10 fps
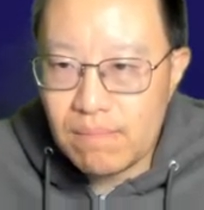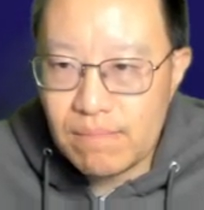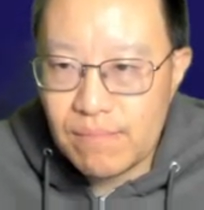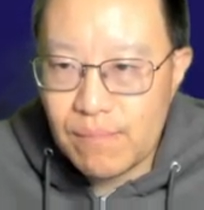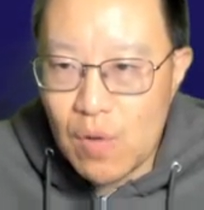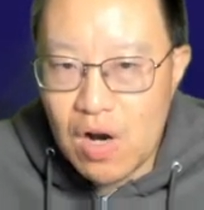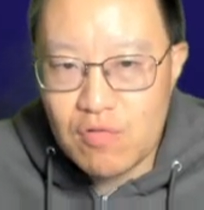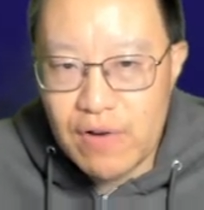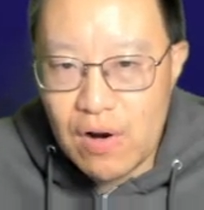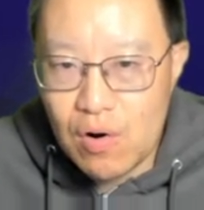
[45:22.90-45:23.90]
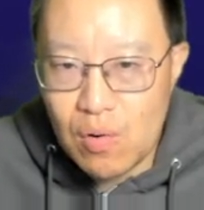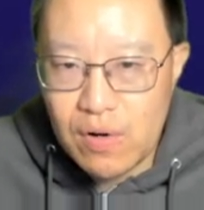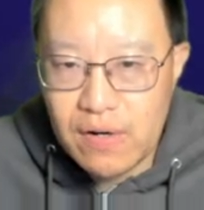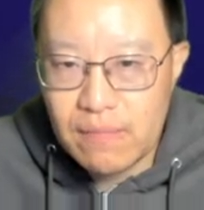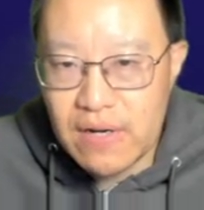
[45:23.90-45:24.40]
monitoring
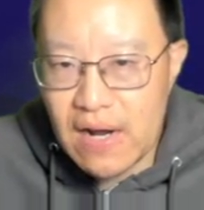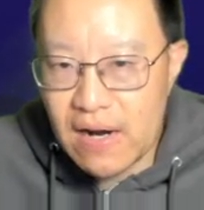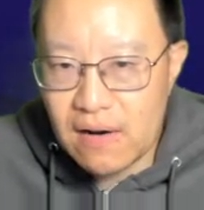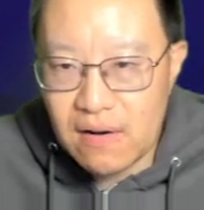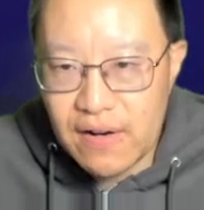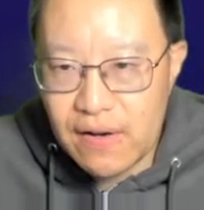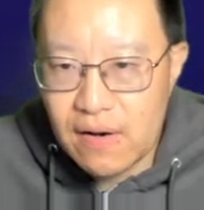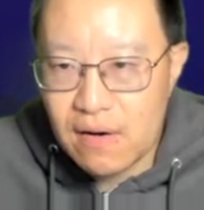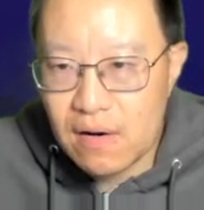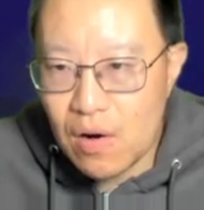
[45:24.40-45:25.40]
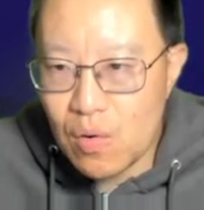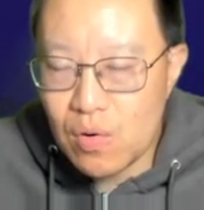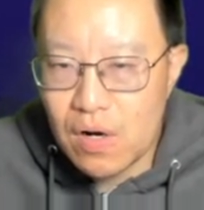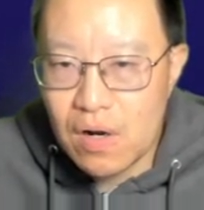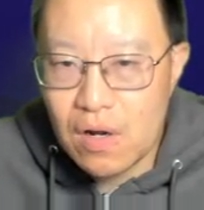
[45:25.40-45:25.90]
hosts, yada. List goes
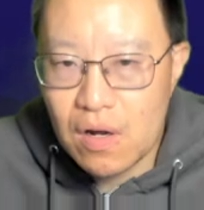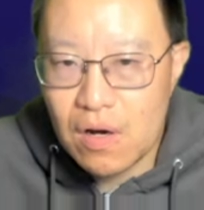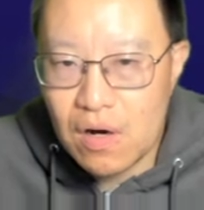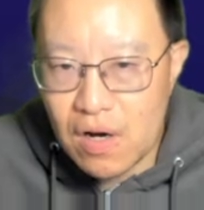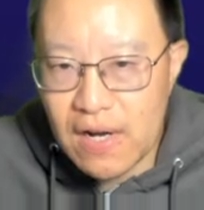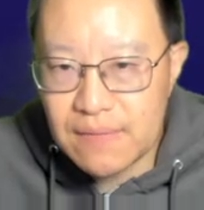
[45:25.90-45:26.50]
on.